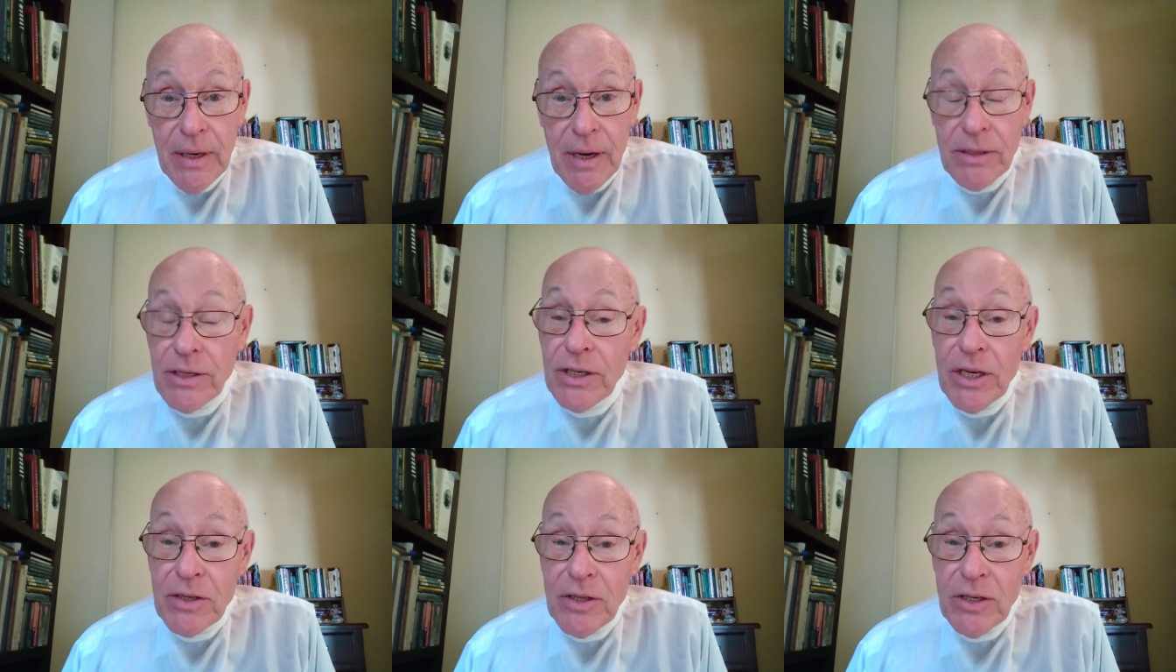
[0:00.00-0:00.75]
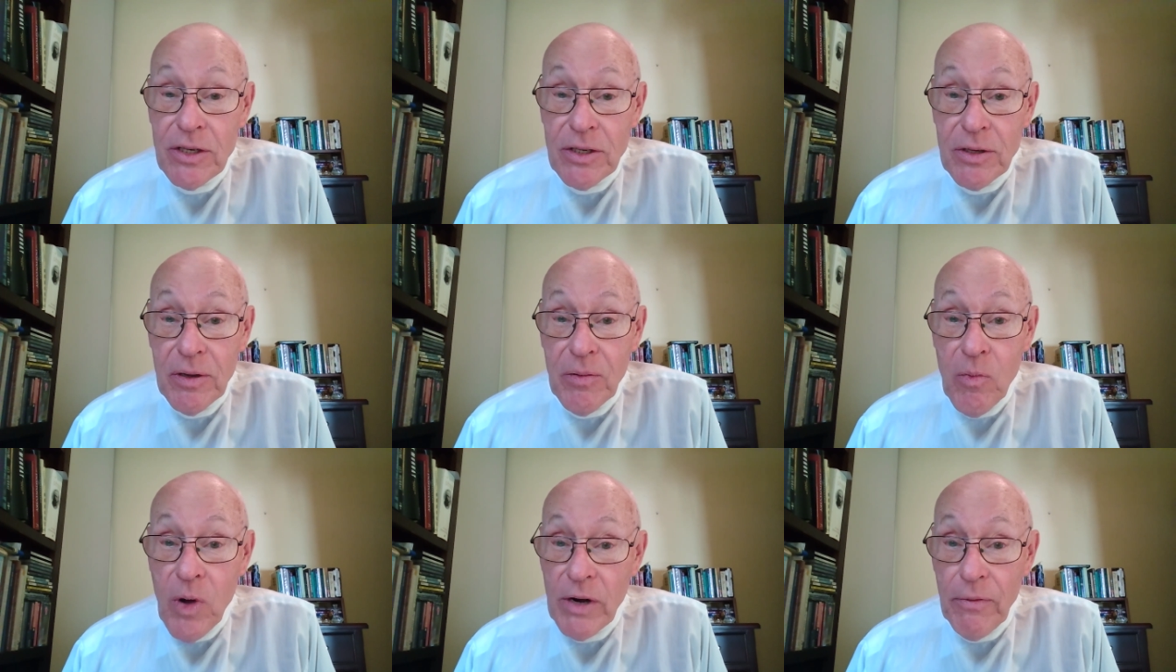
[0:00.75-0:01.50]
I'd suggest this is a
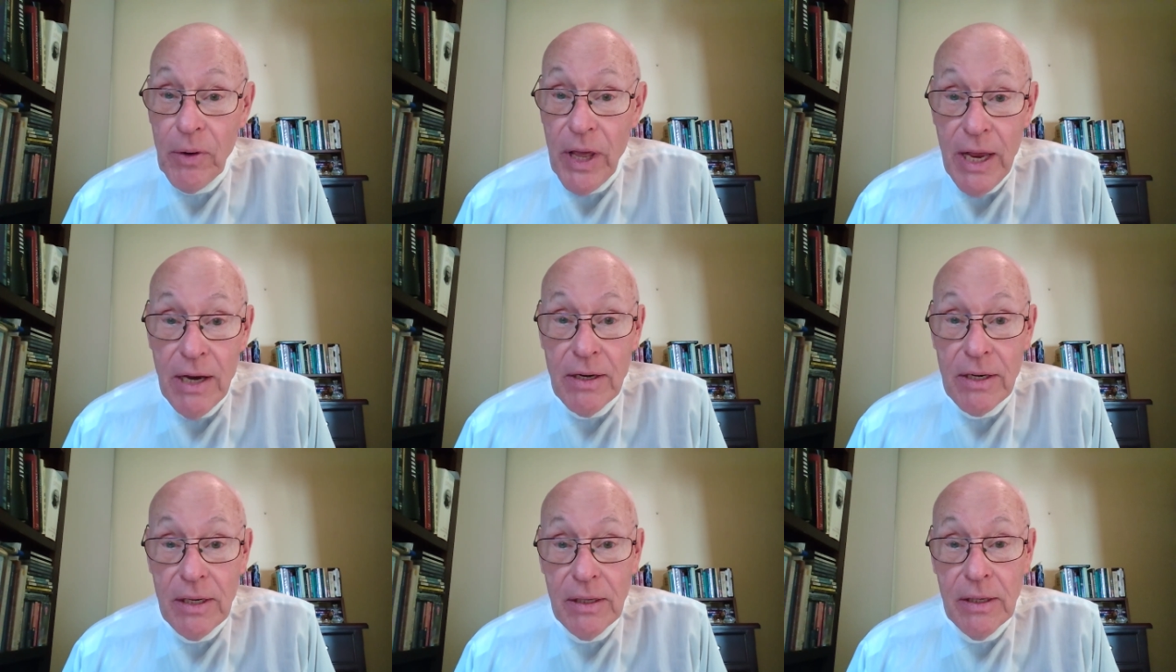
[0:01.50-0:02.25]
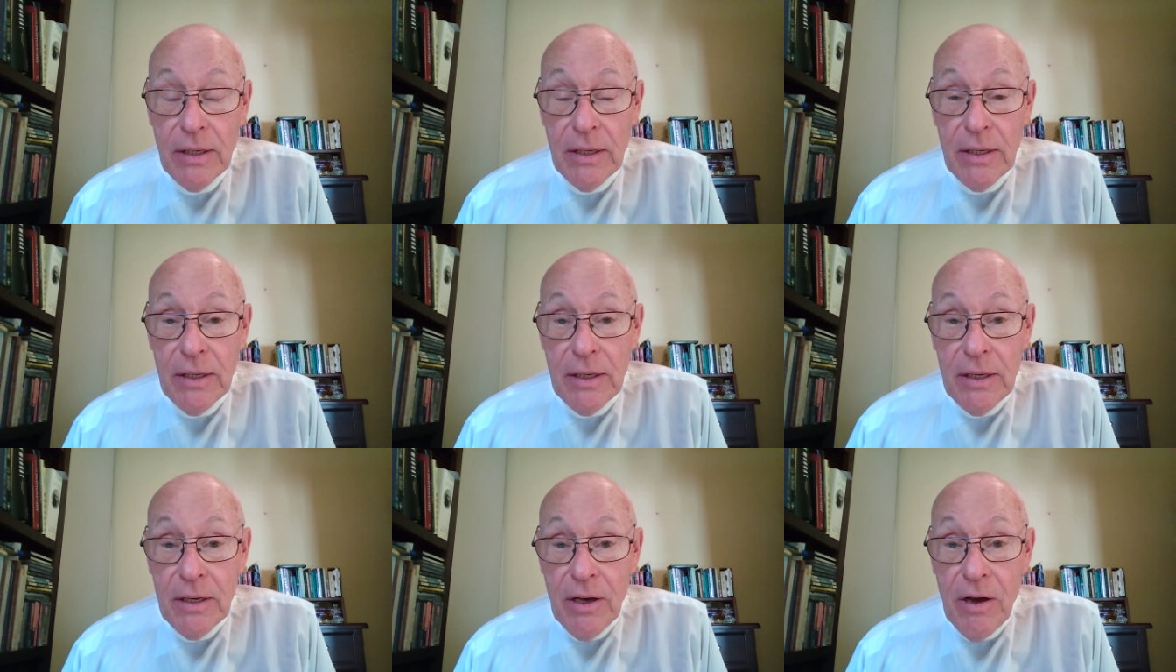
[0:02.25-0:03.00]
wonderful hint
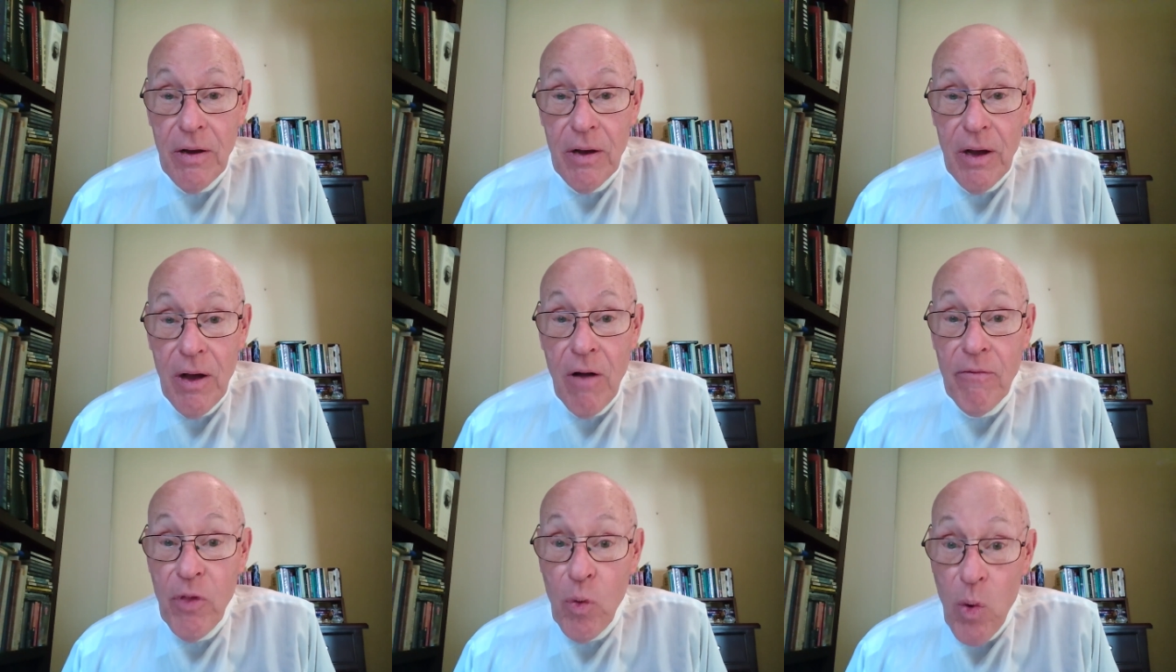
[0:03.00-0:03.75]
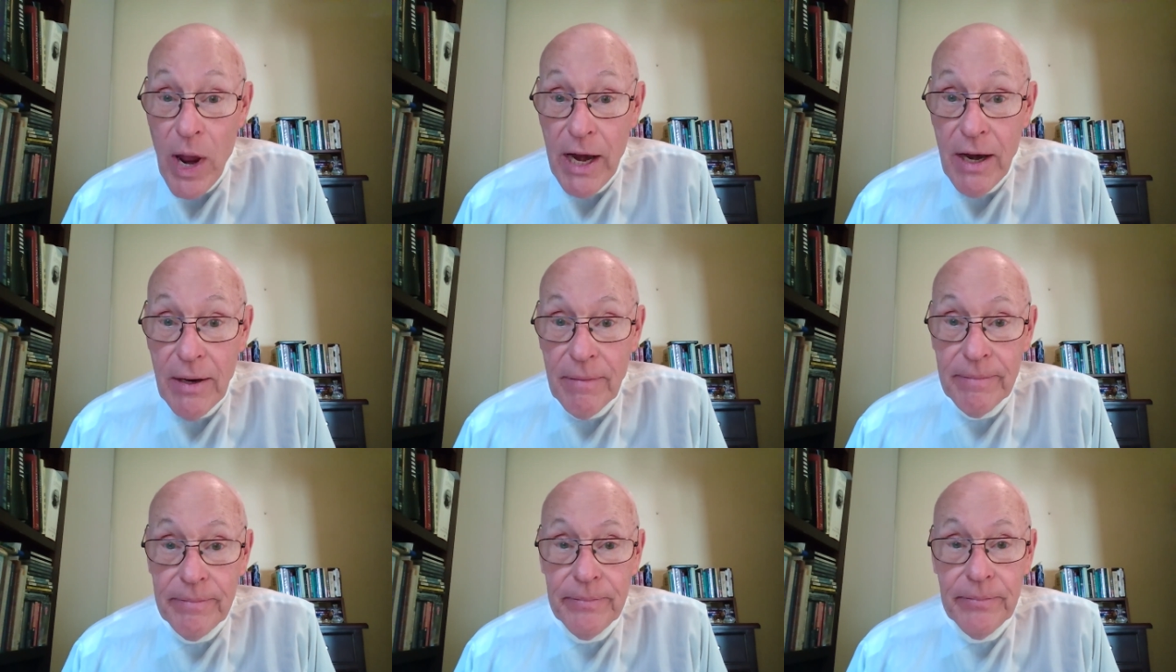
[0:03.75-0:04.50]
of the when
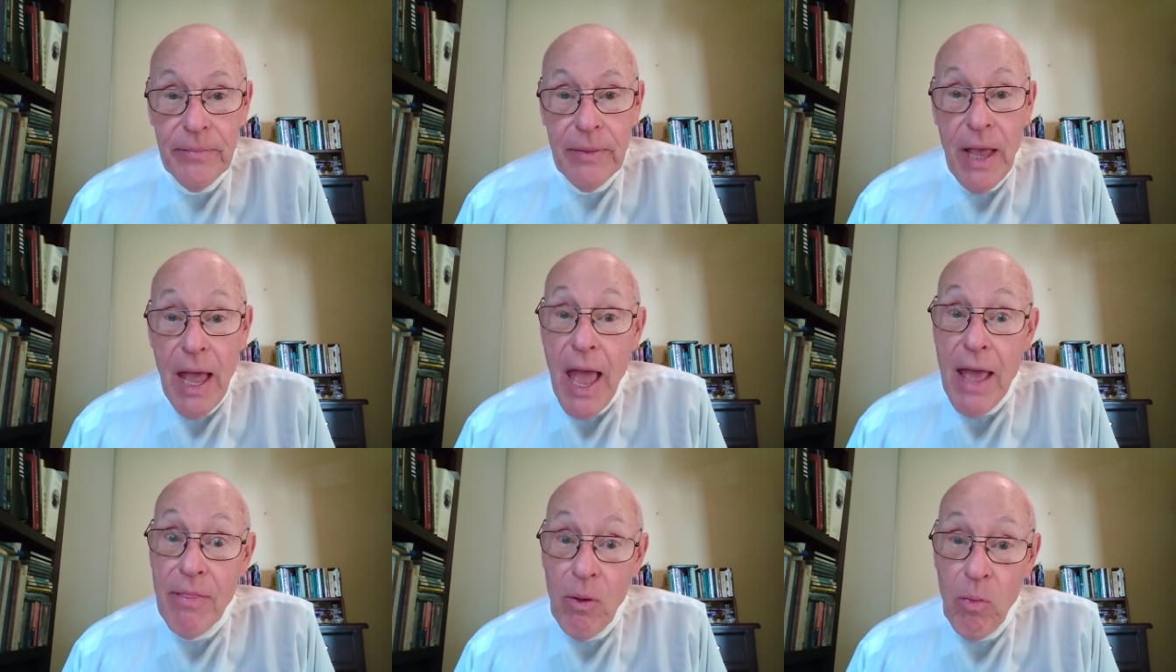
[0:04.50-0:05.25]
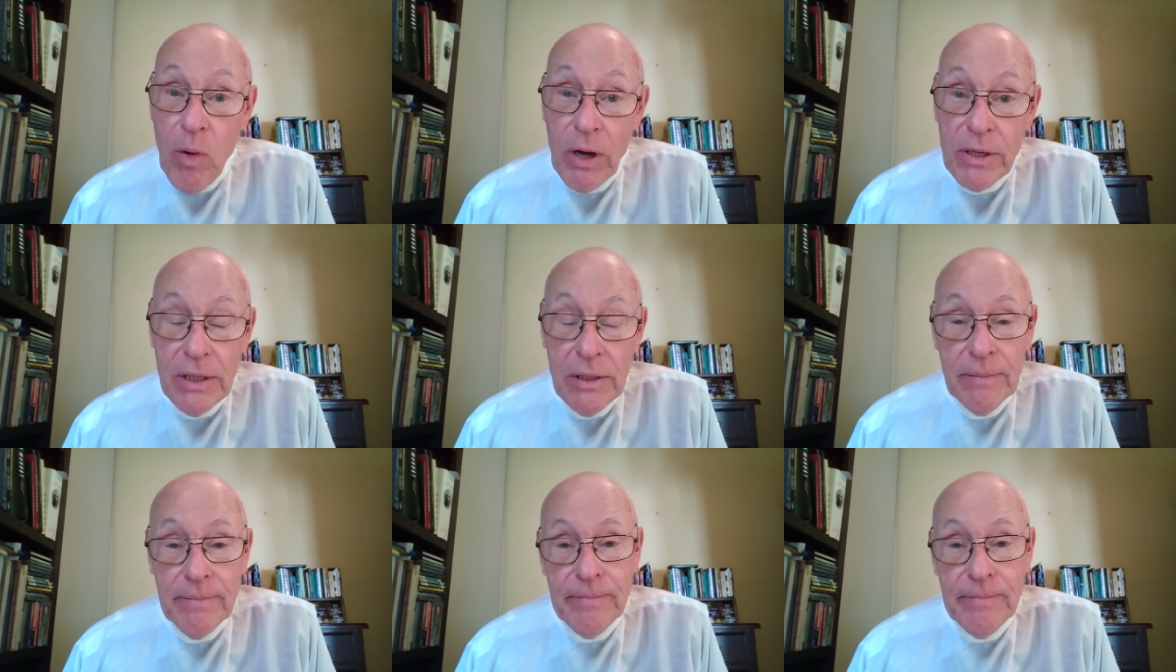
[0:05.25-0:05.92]
and the what.